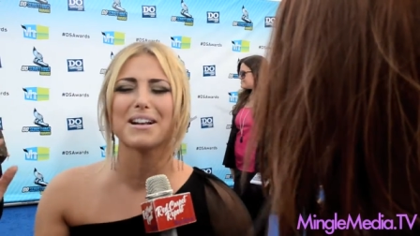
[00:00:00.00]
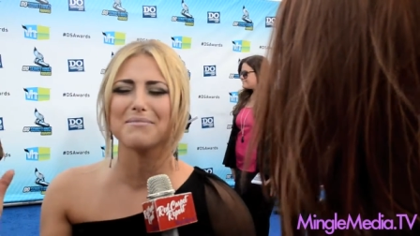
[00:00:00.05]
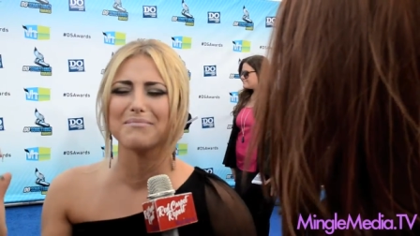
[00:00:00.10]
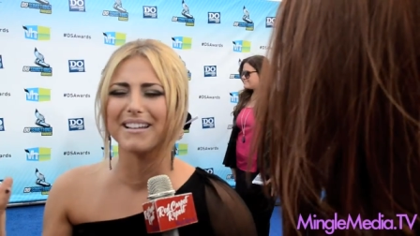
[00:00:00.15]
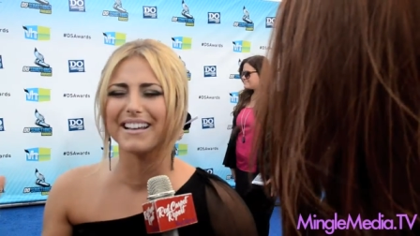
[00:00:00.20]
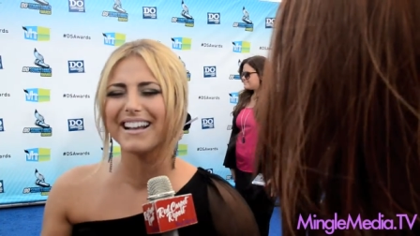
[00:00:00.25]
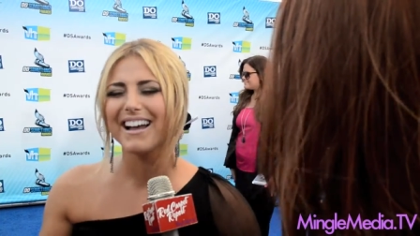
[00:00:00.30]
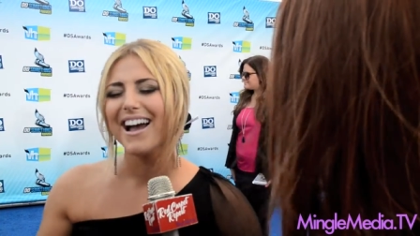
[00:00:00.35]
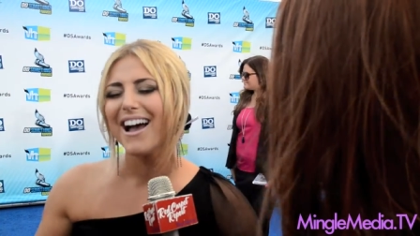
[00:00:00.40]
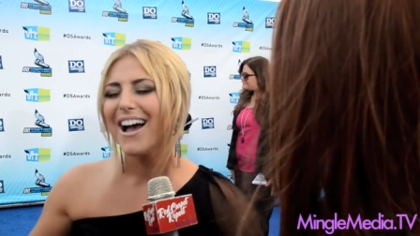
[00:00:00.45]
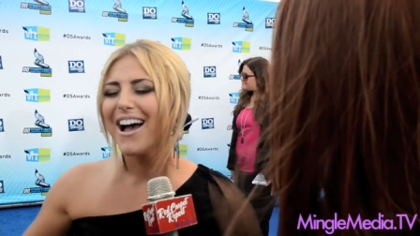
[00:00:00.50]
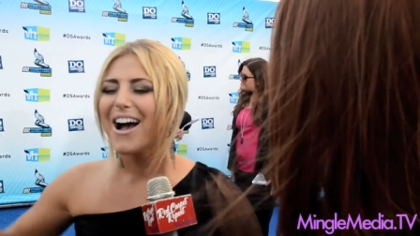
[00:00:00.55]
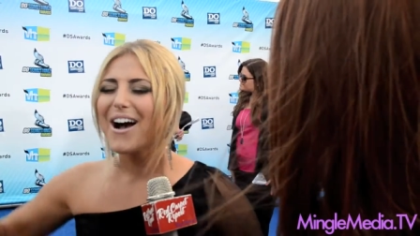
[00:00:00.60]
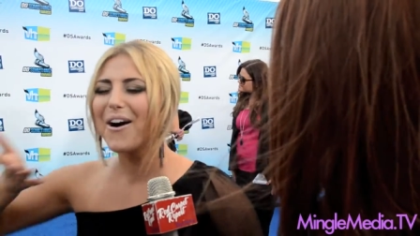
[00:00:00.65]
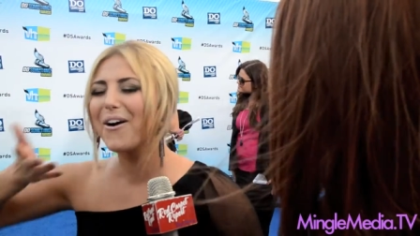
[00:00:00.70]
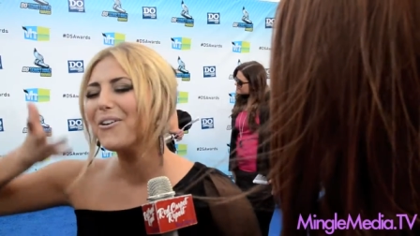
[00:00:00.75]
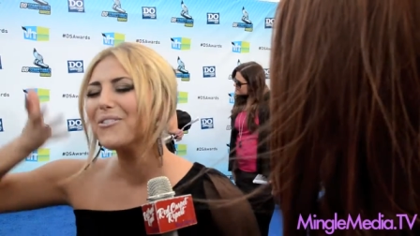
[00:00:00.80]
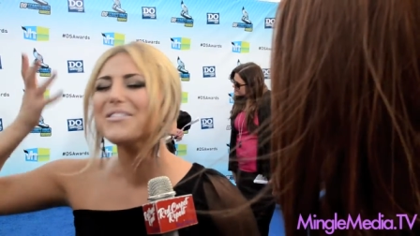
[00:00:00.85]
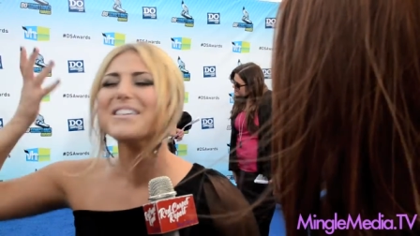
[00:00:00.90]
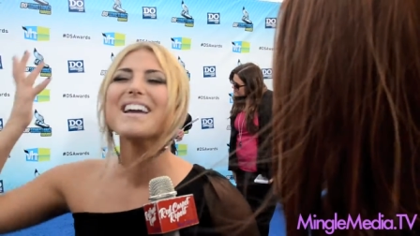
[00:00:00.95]
I'm like,
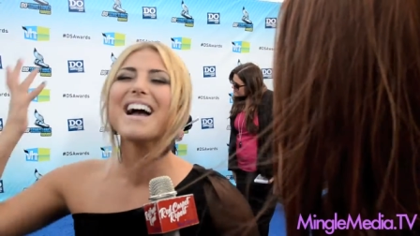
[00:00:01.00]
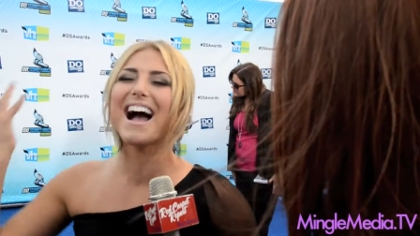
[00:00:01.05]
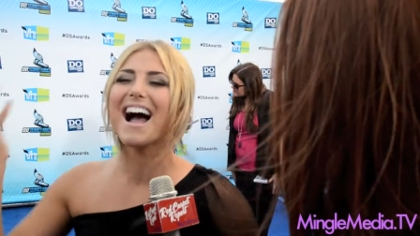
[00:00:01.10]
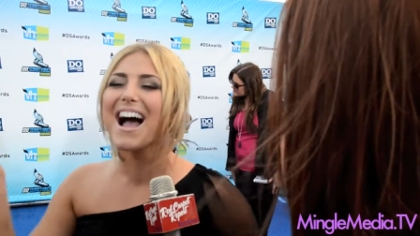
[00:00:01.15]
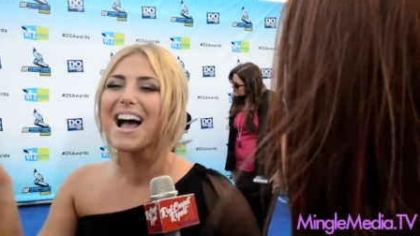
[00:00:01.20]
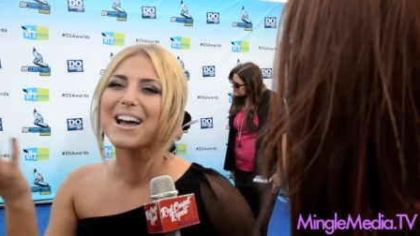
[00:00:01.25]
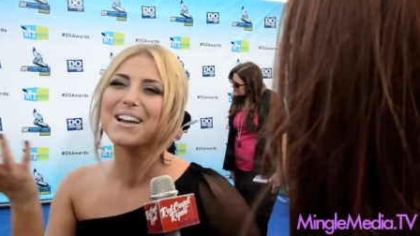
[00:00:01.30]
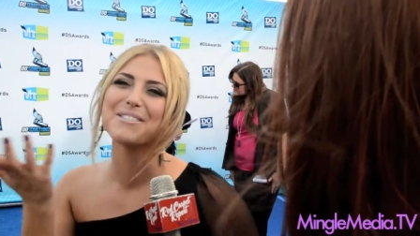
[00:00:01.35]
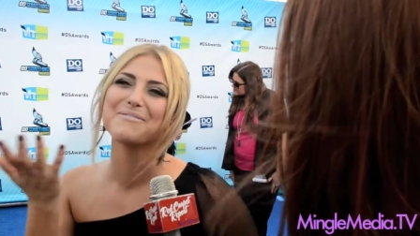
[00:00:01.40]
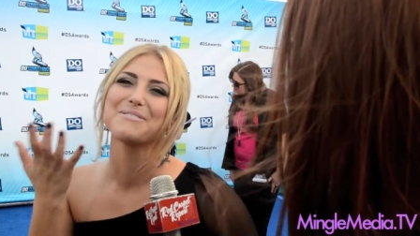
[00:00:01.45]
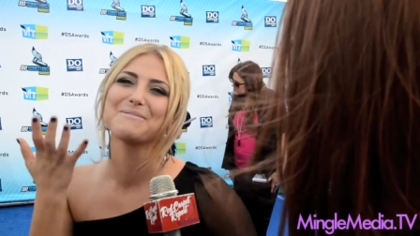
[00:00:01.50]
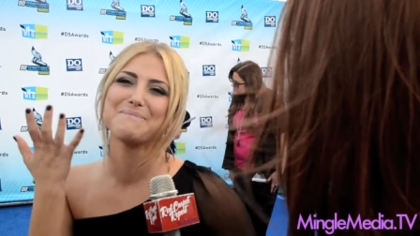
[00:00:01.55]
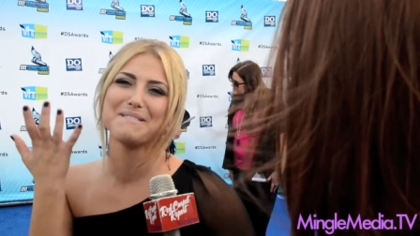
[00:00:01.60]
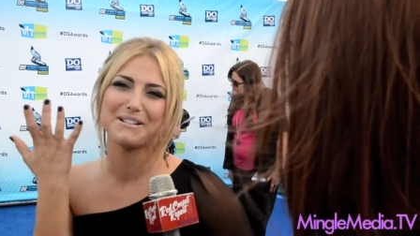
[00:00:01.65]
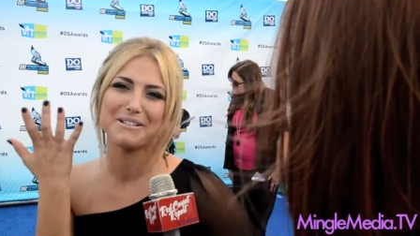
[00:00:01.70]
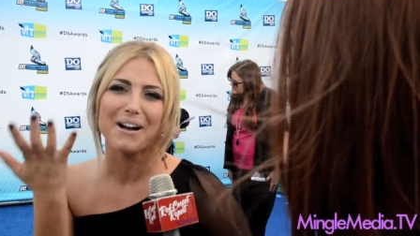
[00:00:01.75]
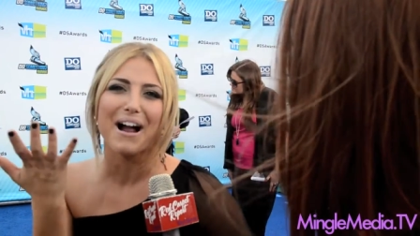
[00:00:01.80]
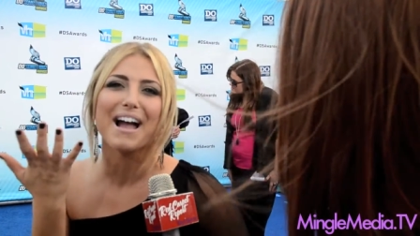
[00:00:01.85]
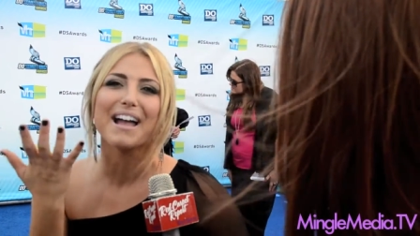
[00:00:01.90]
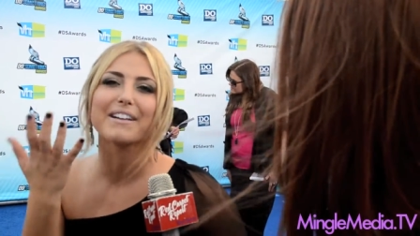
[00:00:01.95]
only I would be
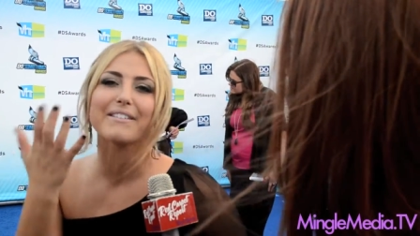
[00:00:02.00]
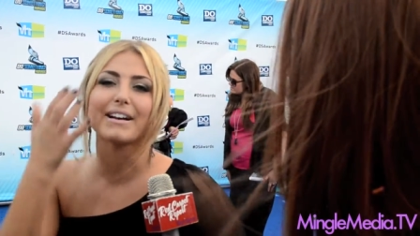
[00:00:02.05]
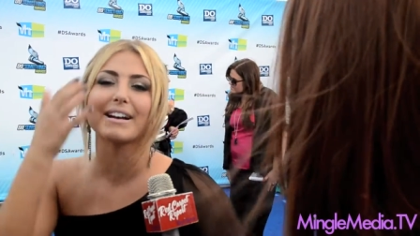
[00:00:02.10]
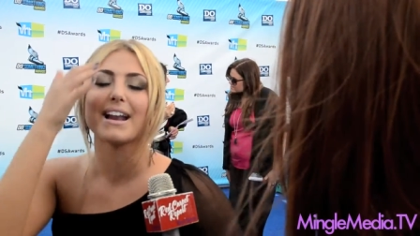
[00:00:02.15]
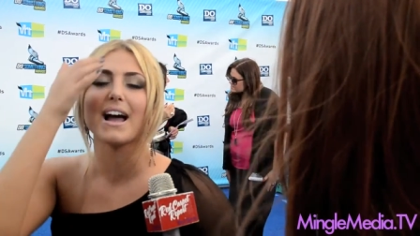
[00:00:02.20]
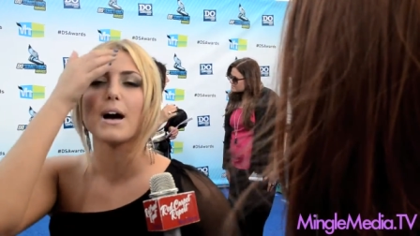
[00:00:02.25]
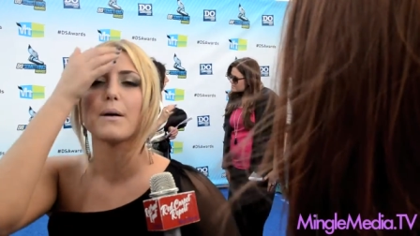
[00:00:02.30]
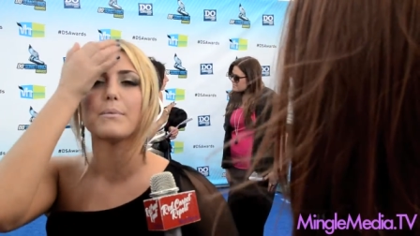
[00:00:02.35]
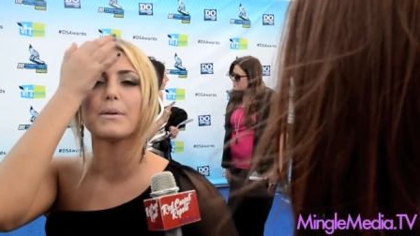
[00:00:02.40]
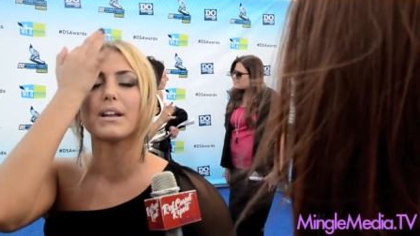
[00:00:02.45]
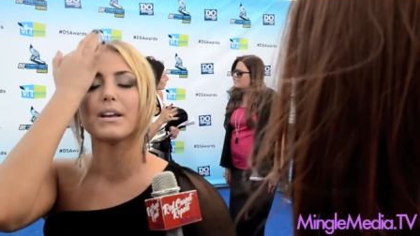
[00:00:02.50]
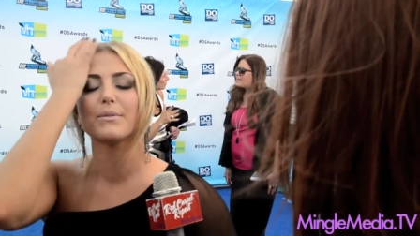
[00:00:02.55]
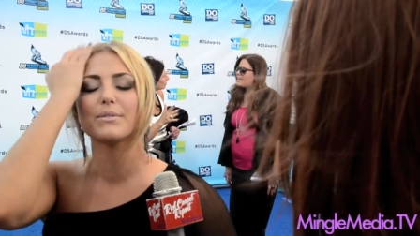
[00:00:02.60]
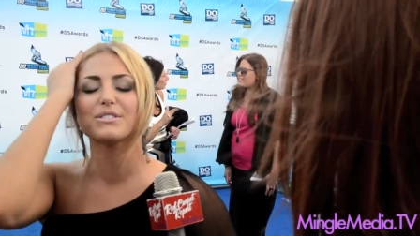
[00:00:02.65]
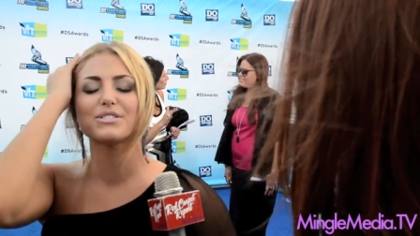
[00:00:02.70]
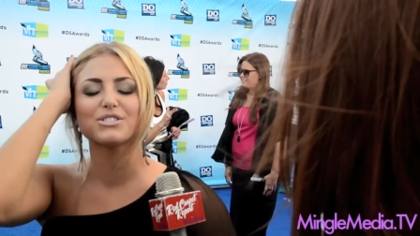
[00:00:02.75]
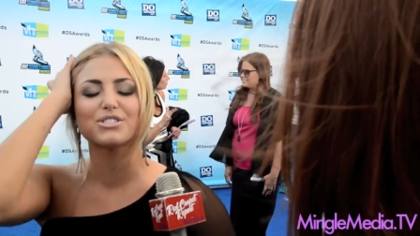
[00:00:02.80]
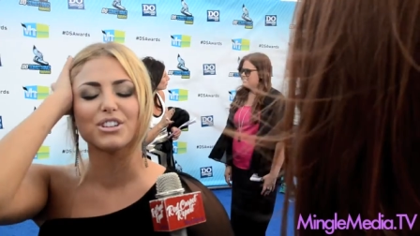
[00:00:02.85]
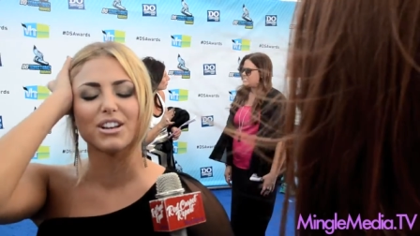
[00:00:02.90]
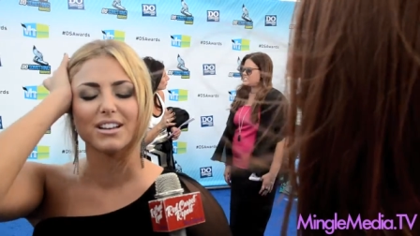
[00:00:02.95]
crying right now, but it was
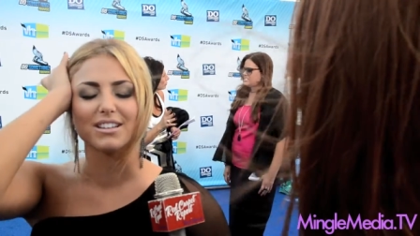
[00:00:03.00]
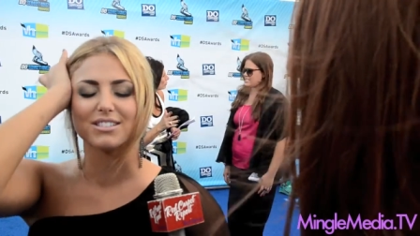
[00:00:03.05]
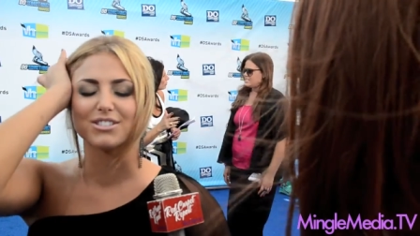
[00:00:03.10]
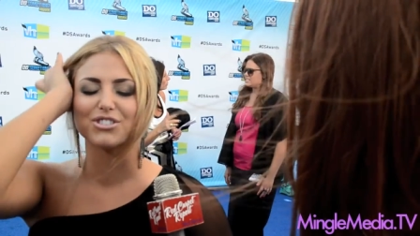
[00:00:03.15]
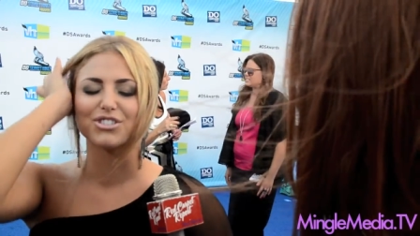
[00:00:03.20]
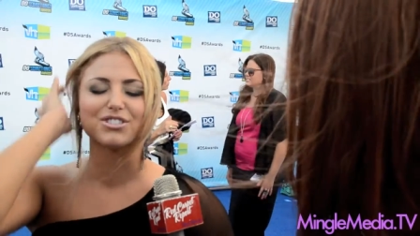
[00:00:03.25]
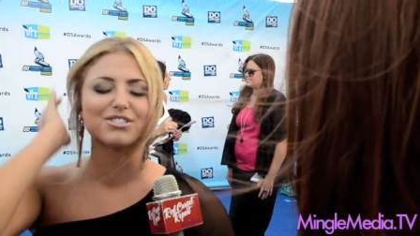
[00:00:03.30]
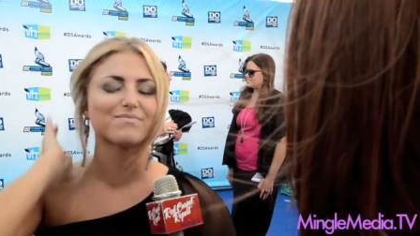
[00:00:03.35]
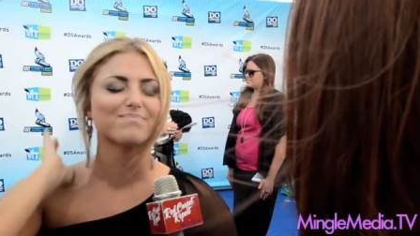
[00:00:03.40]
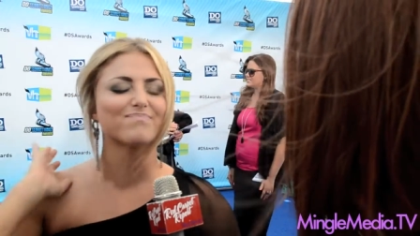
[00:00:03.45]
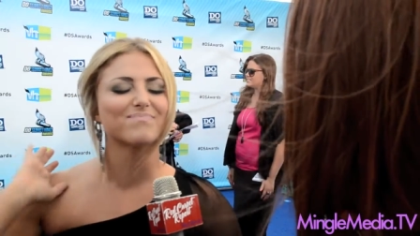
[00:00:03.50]
just just